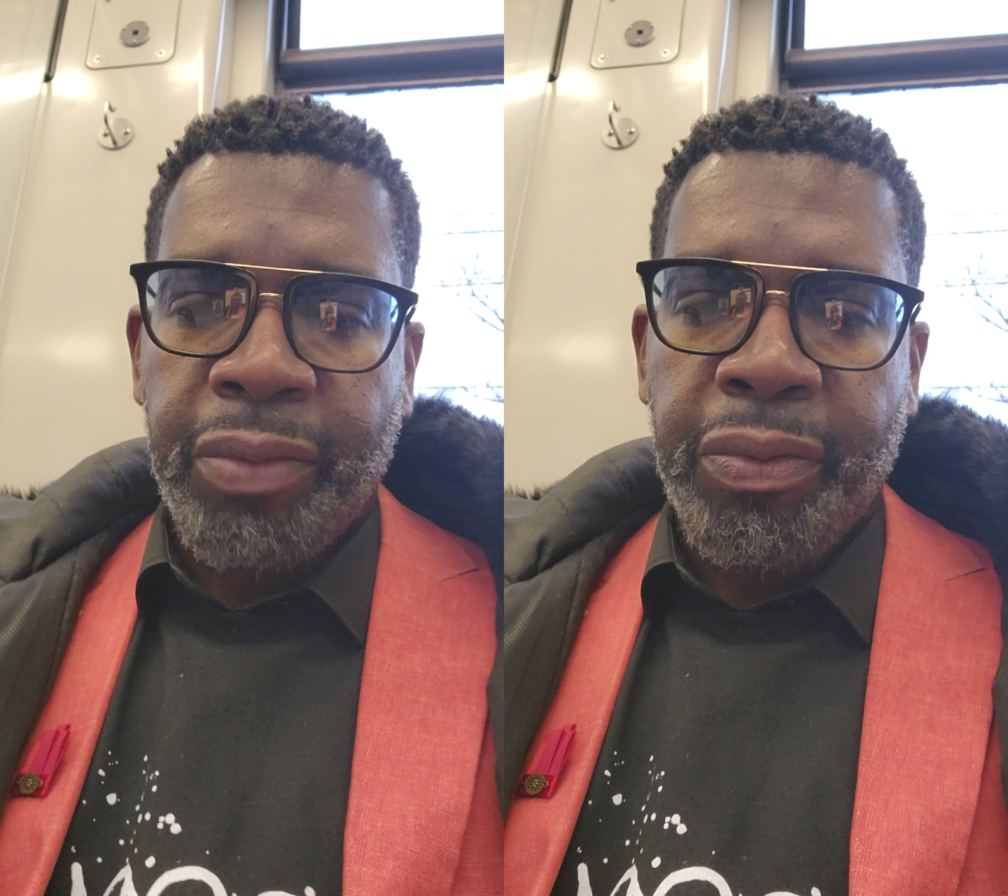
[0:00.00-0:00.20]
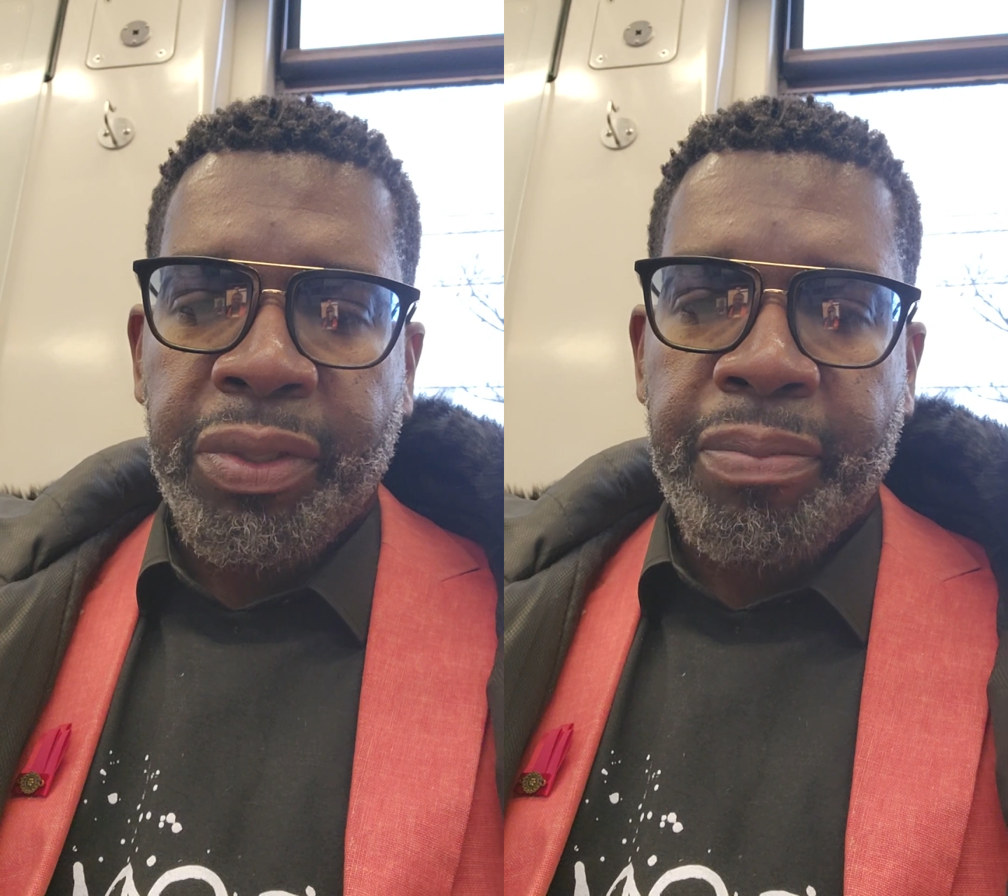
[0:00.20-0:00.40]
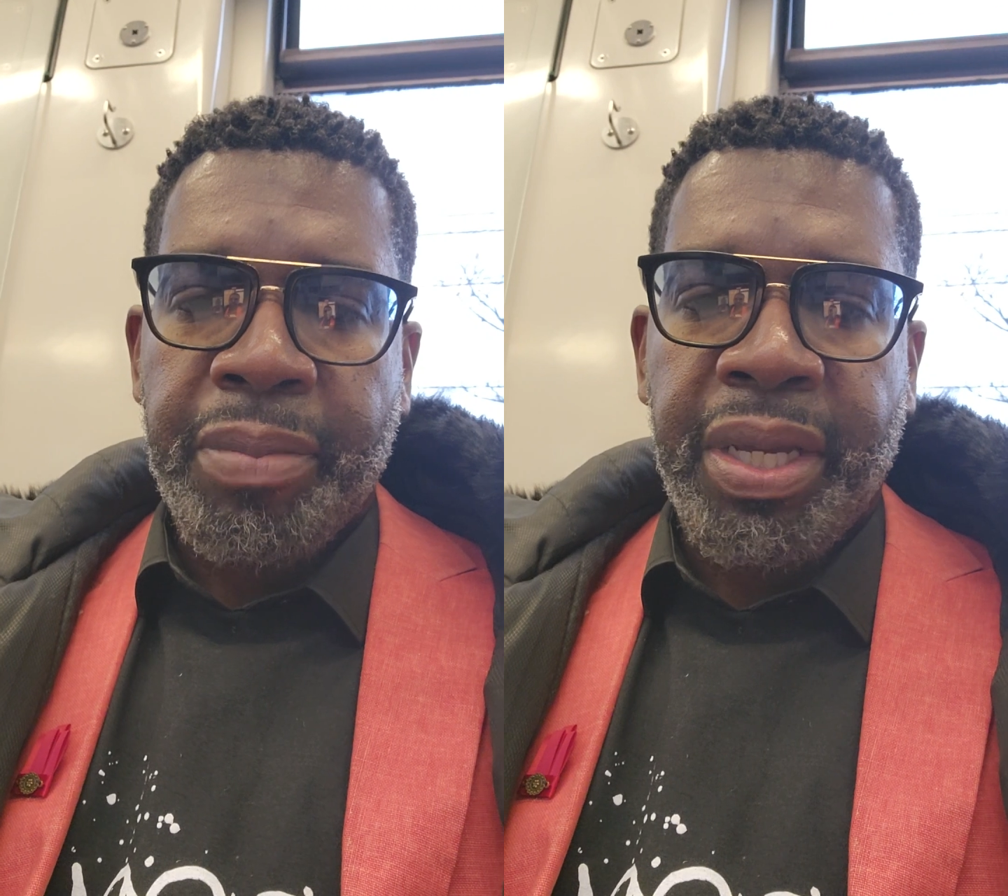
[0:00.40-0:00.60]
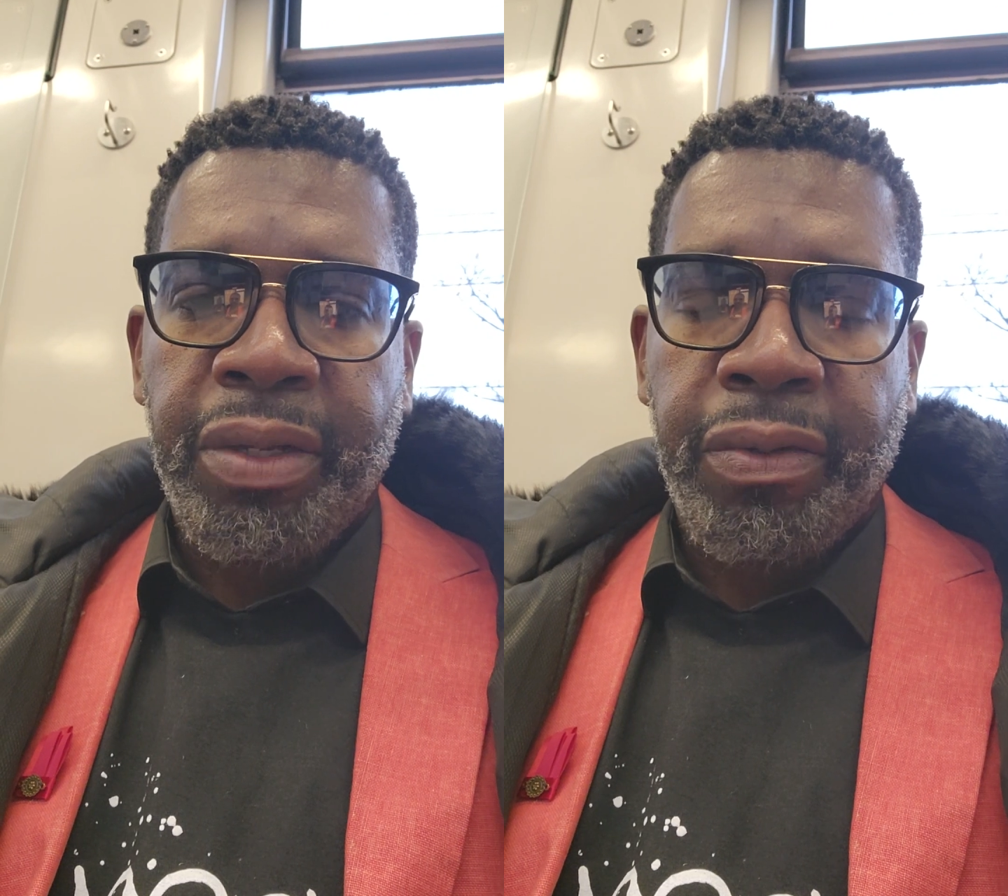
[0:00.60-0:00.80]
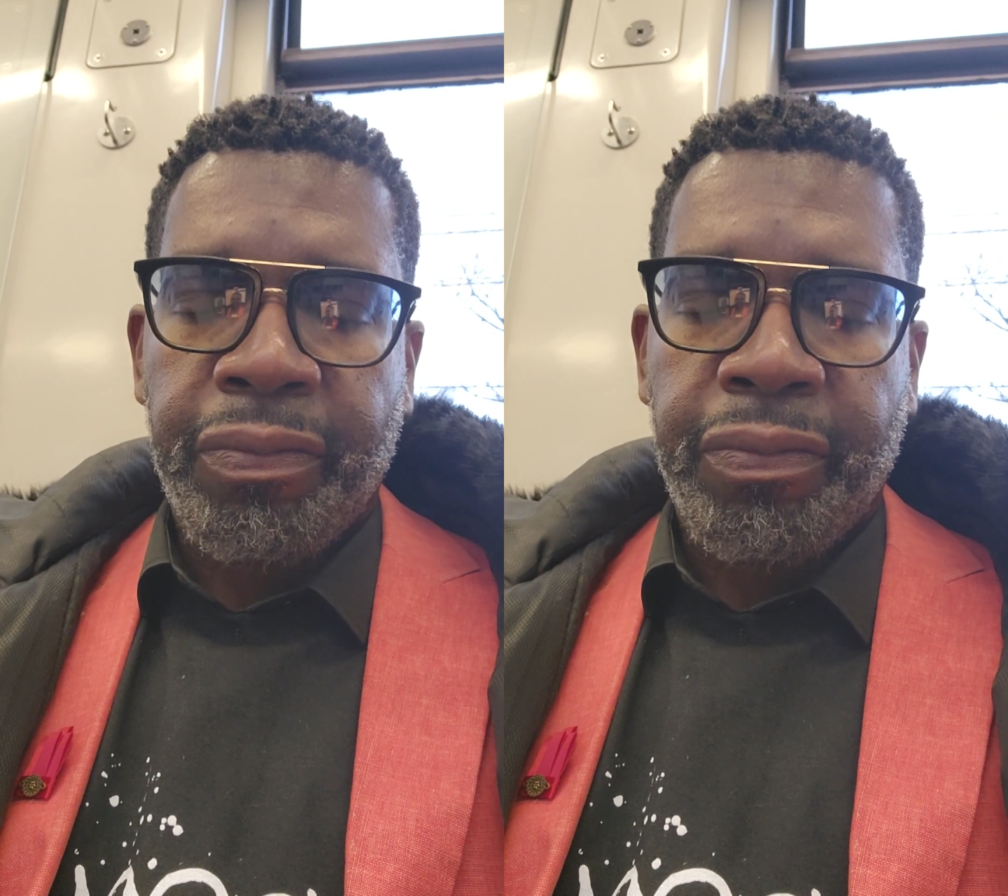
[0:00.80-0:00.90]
Where was the male